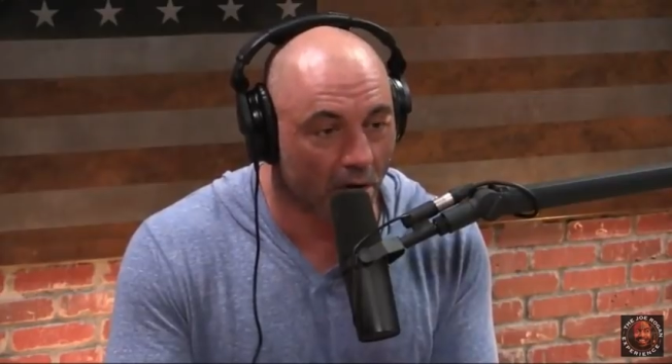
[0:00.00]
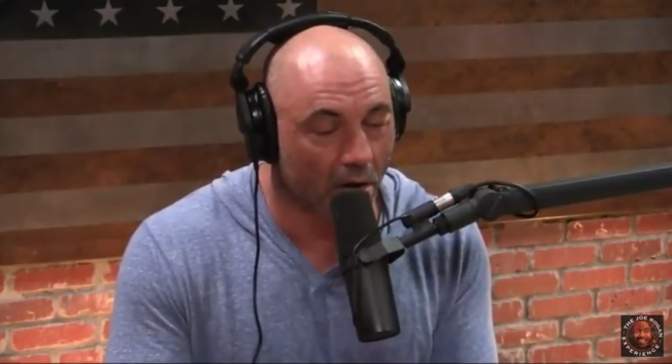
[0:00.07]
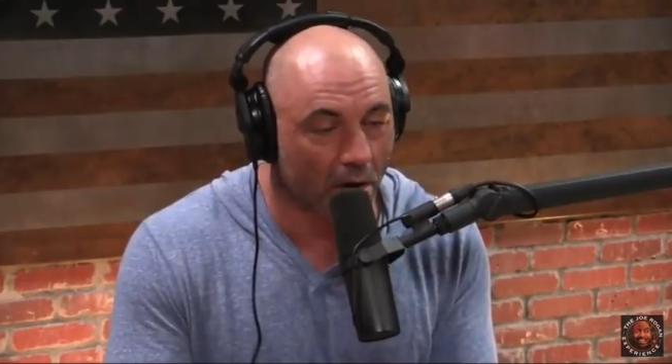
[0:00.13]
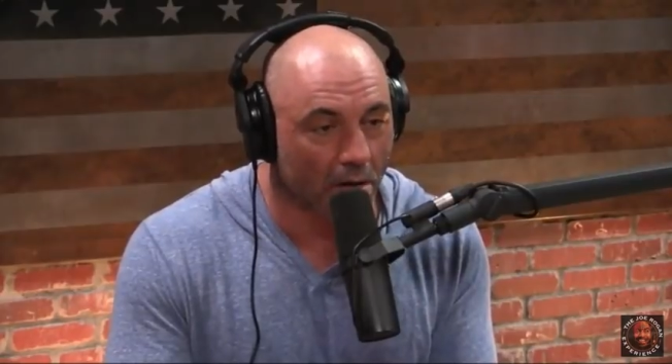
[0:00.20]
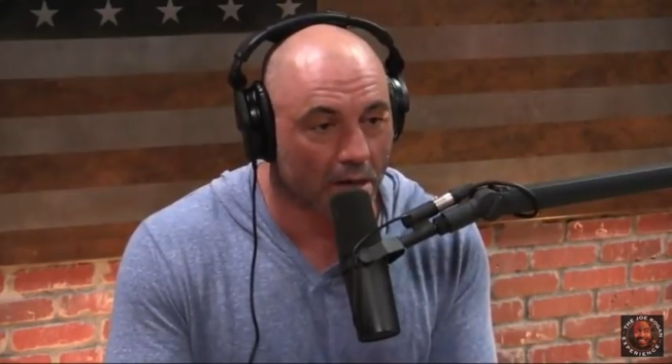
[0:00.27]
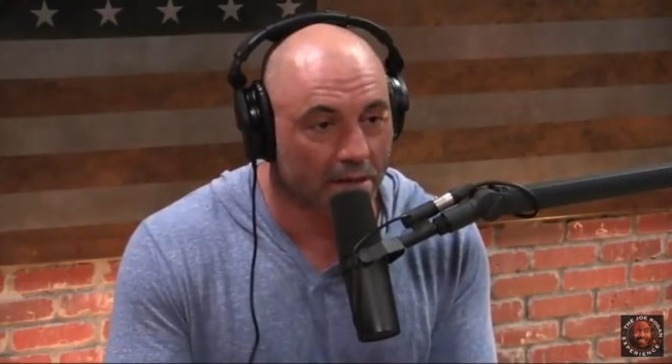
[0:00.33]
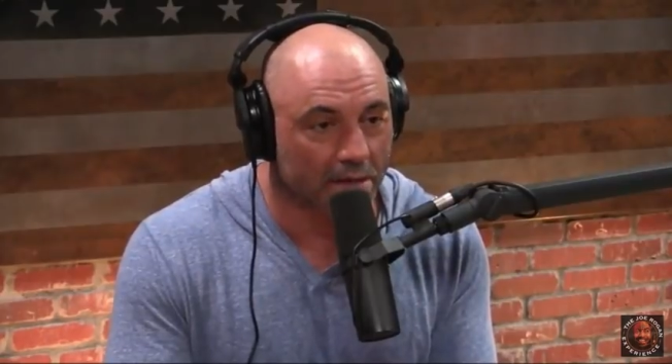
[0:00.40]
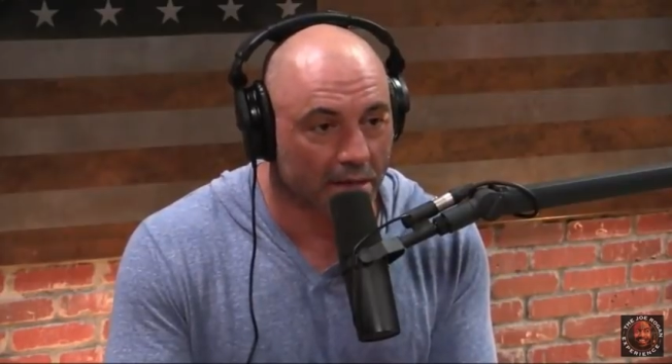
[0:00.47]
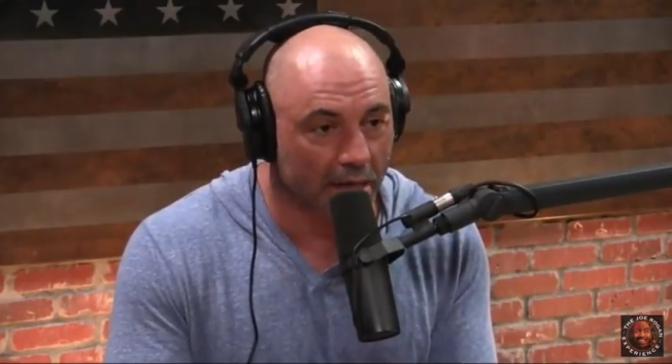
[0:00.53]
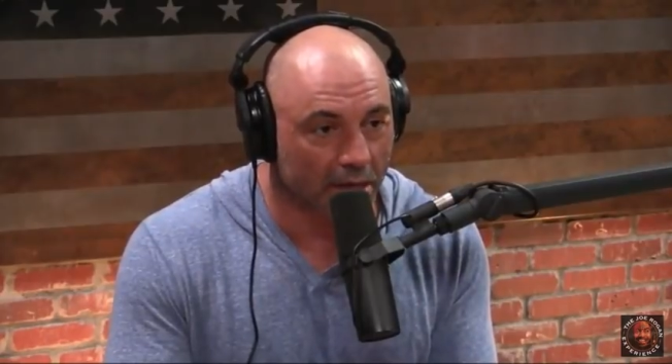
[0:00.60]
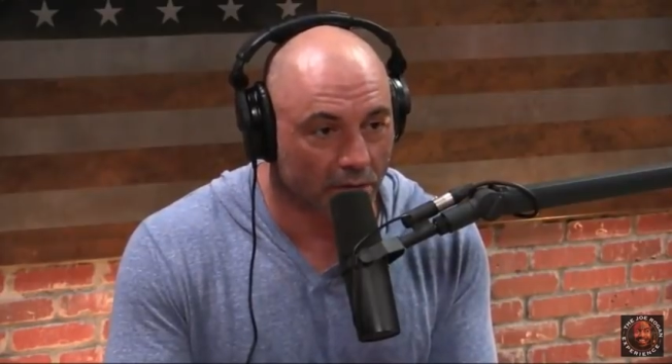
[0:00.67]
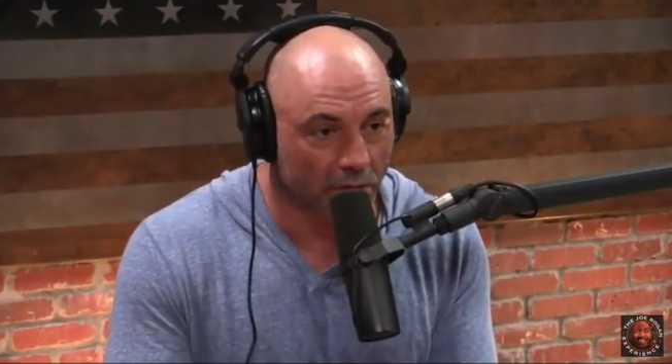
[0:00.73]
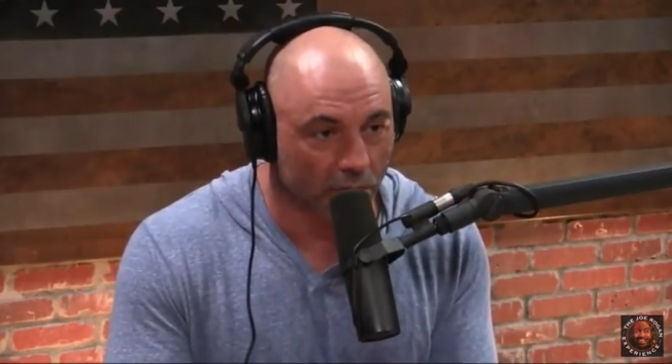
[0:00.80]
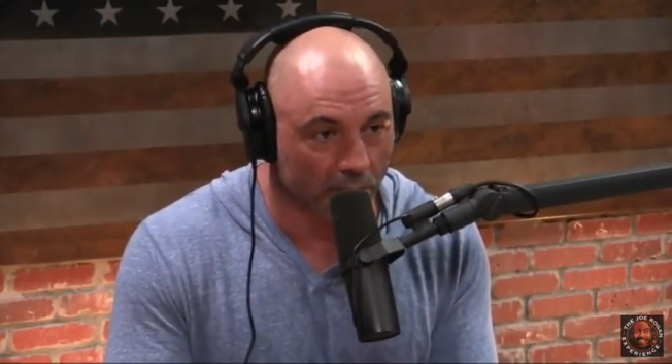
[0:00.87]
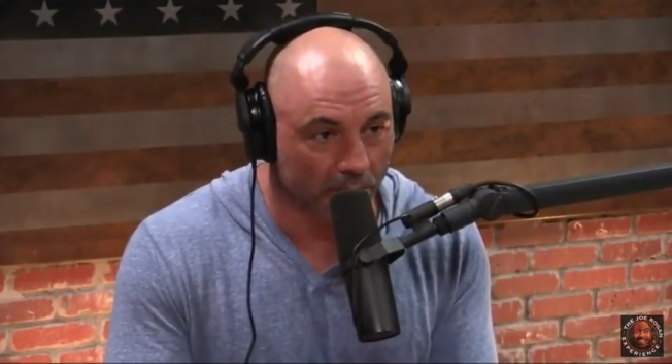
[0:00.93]
are on
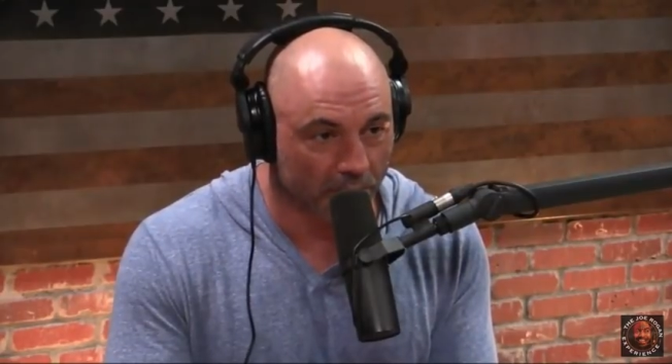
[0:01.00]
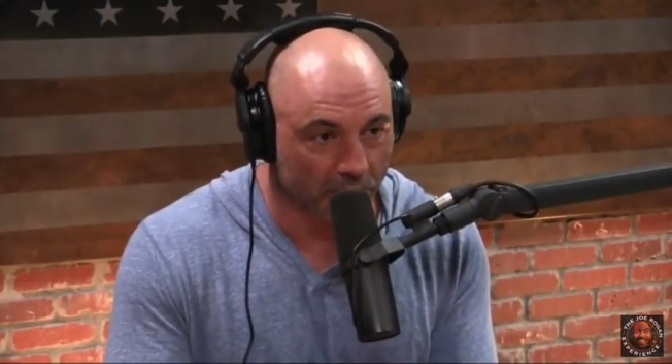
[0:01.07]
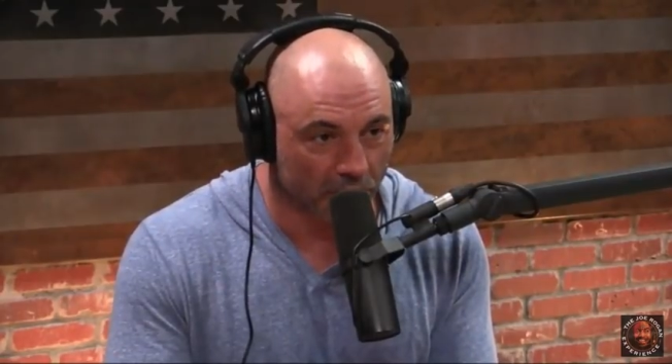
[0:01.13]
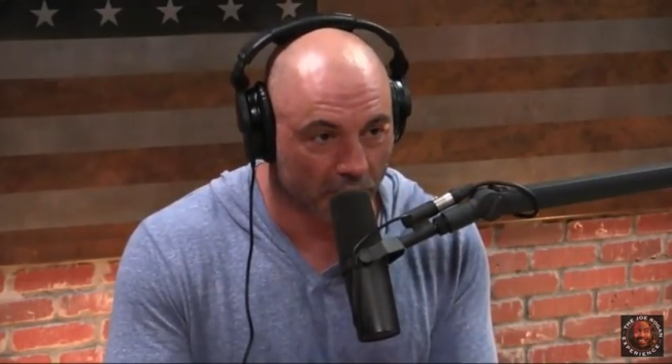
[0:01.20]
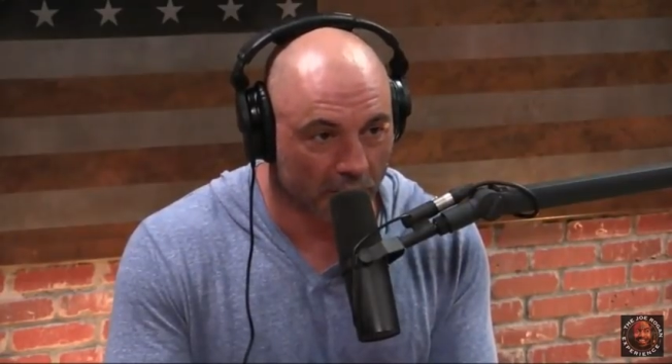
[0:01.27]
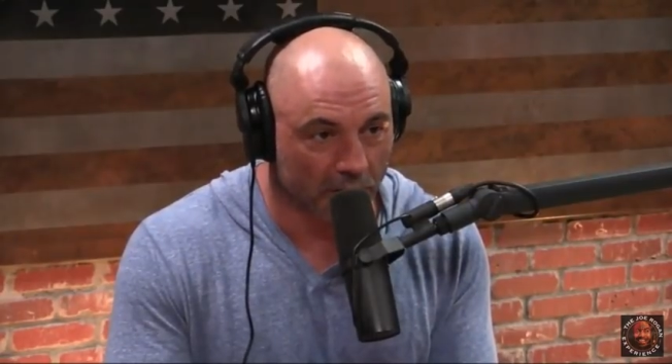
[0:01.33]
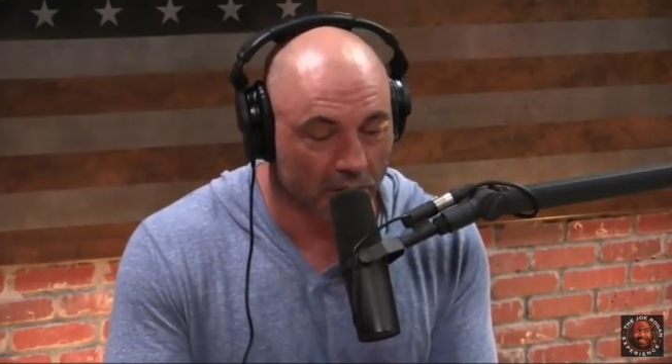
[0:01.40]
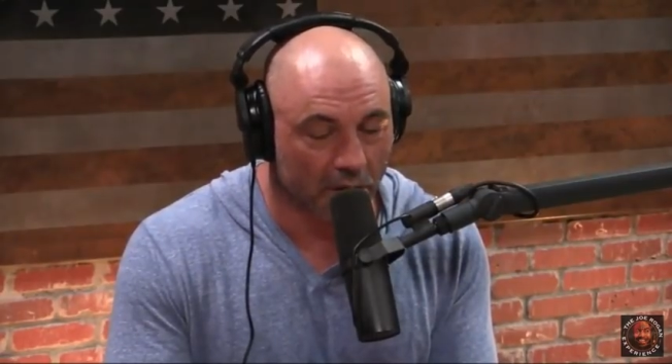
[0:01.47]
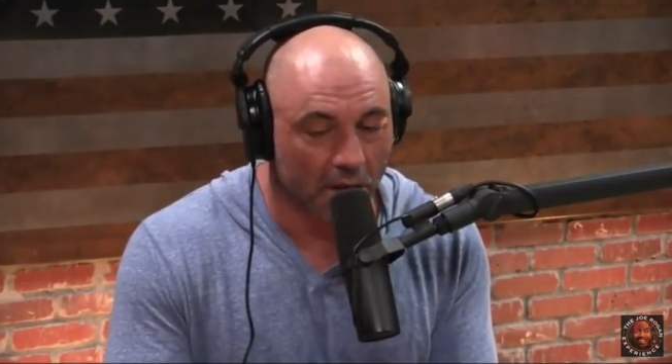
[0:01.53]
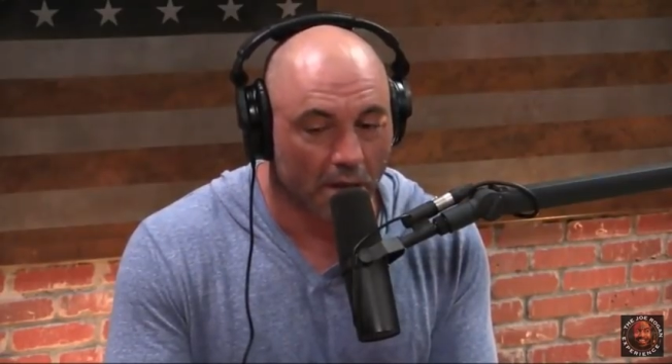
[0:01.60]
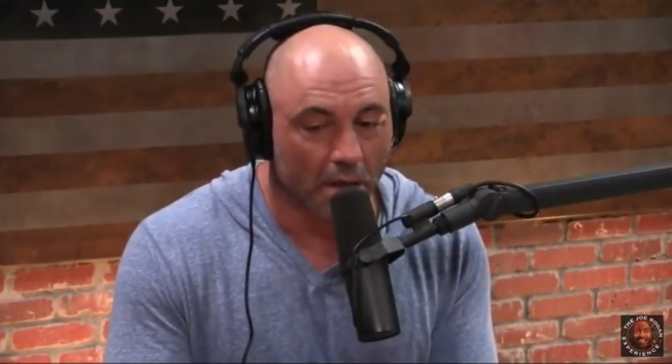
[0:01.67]
psychotropic drugs, yep.